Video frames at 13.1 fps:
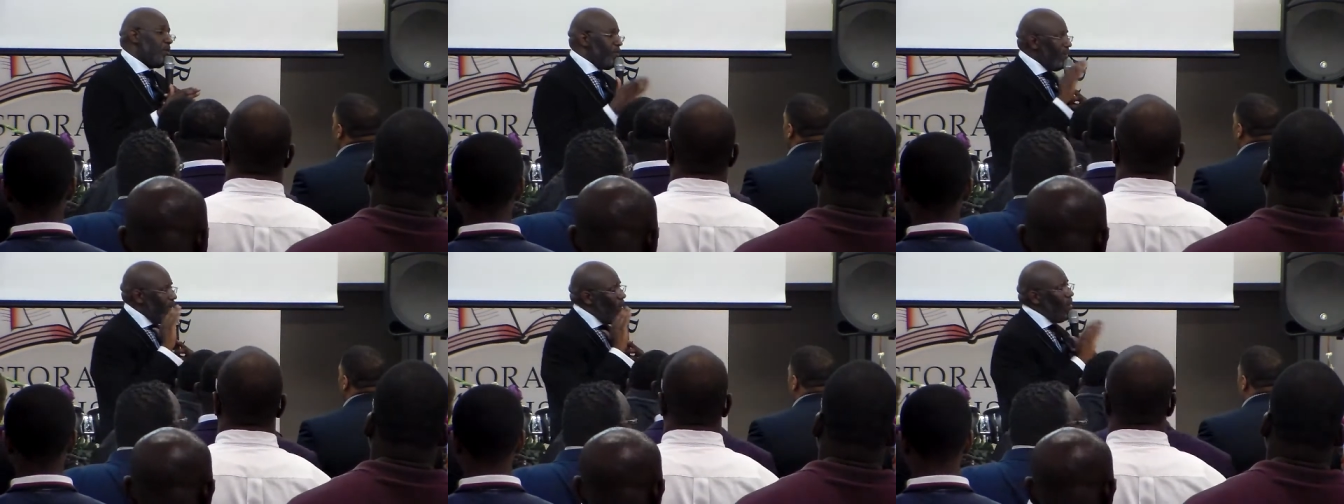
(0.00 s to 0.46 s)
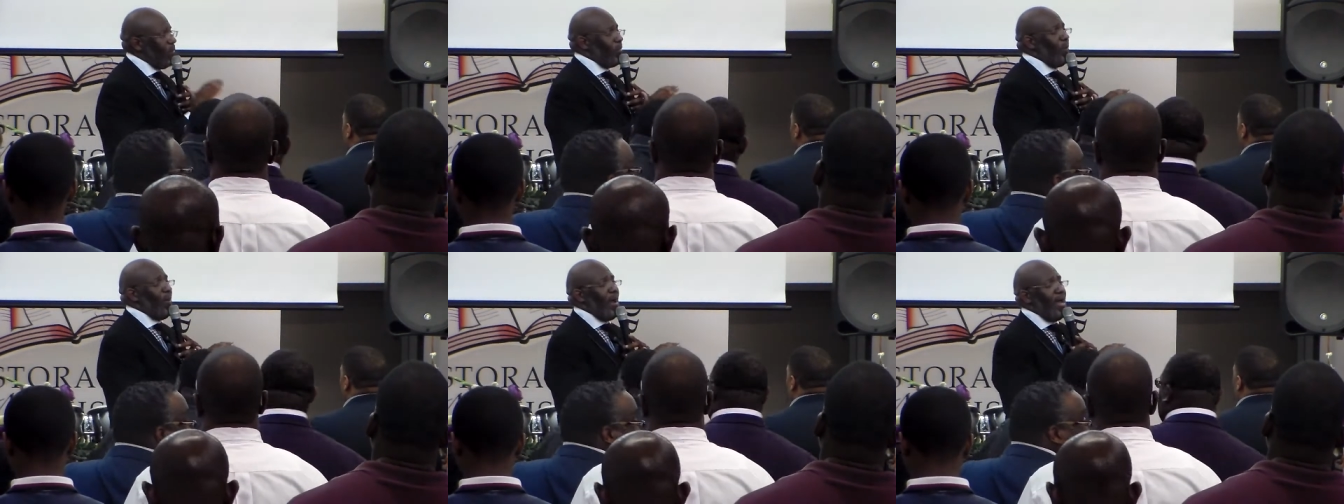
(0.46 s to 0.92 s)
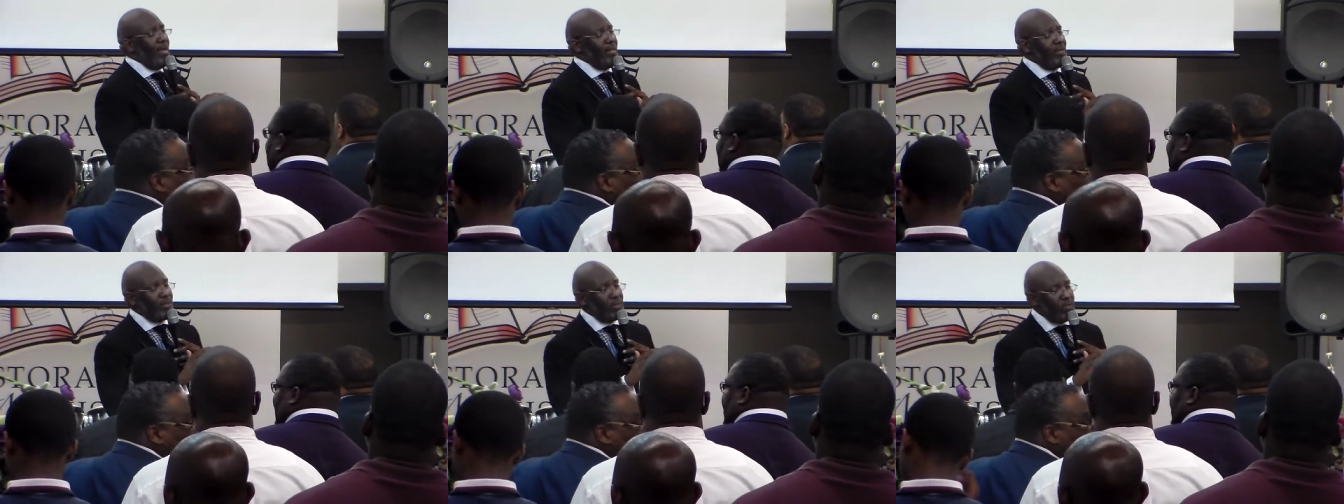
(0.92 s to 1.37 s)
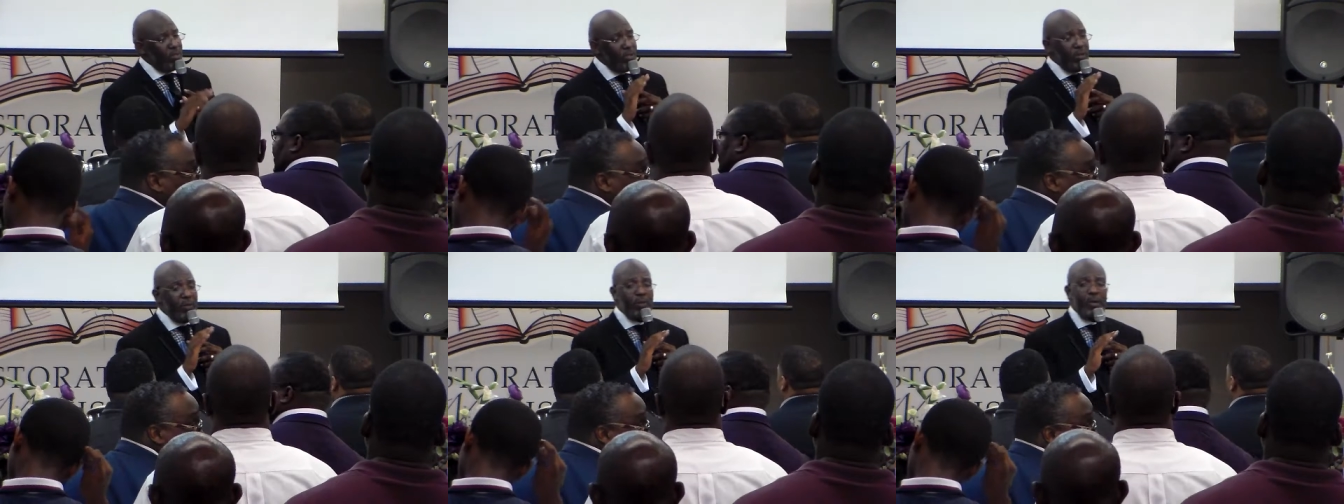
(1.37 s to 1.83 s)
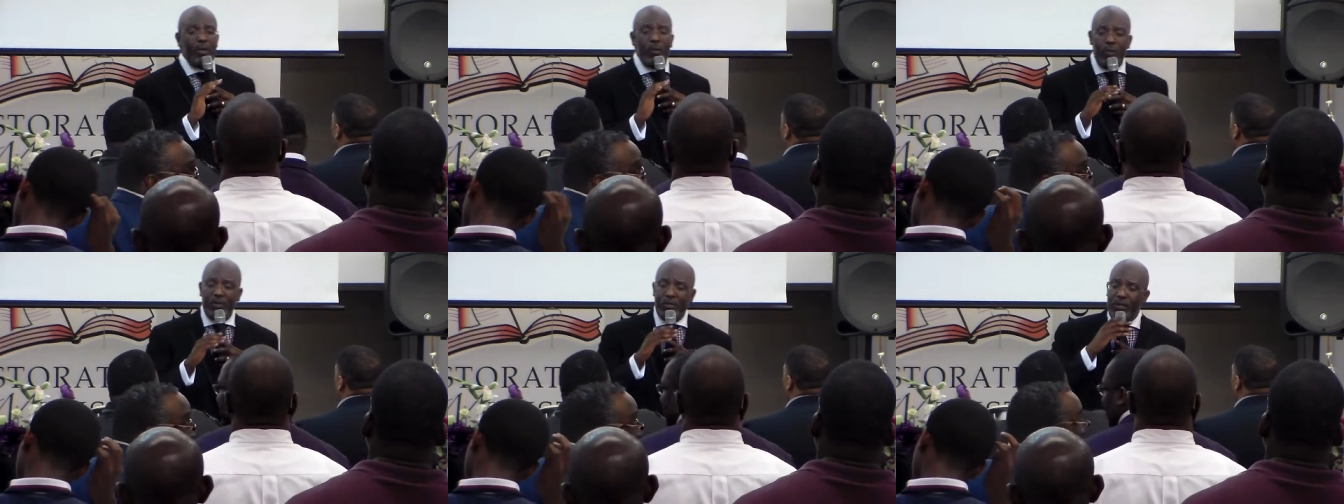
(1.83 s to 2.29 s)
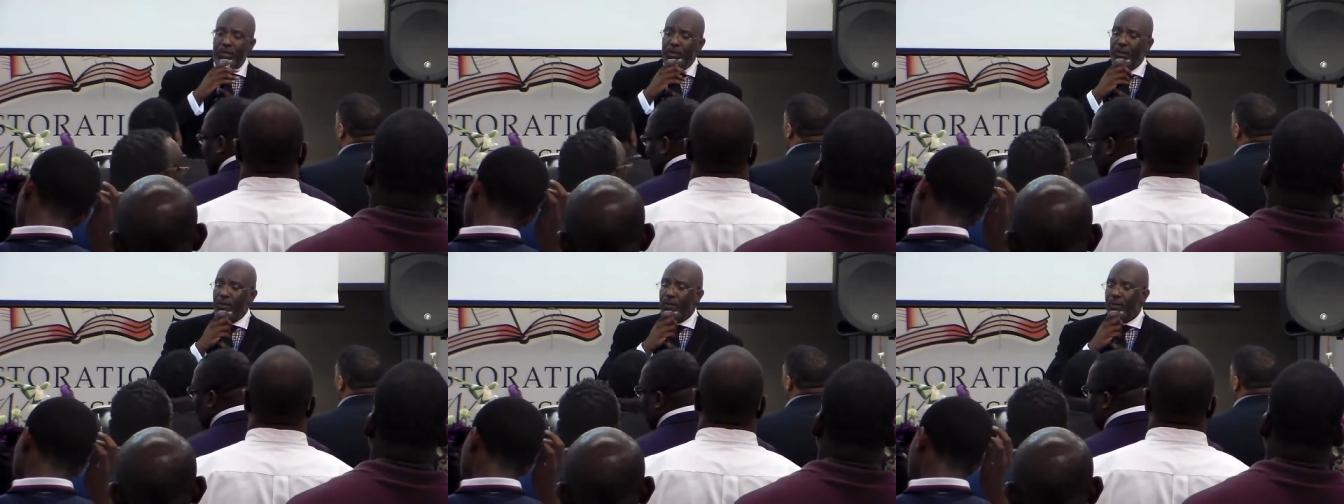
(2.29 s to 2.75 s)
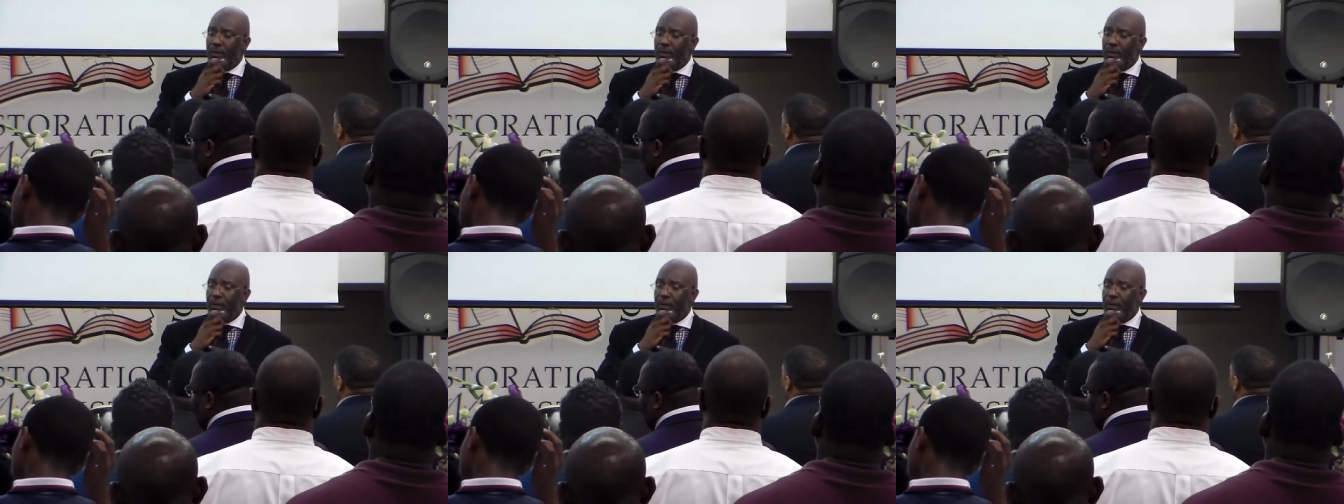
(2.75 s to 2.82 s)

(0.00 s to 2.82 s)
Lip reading: You've been authorized to do what you do.